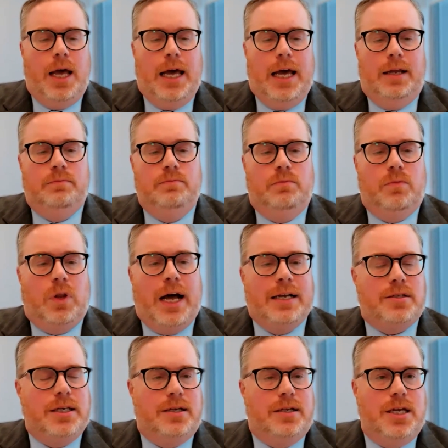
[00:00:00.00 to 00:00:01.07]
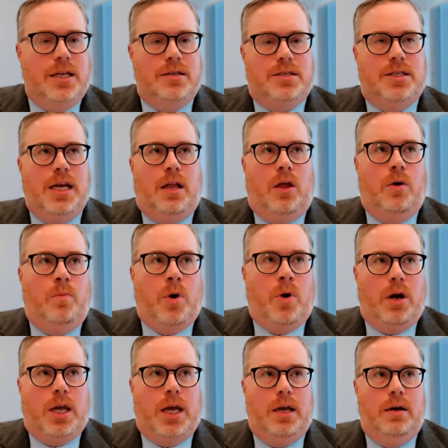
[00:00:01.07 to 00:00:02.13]
And lastly, I'd say the CLO
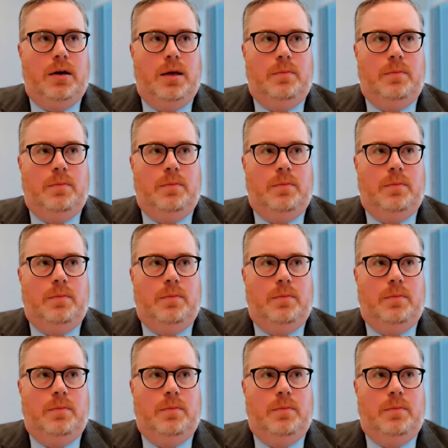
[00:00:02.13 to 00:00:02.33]
market,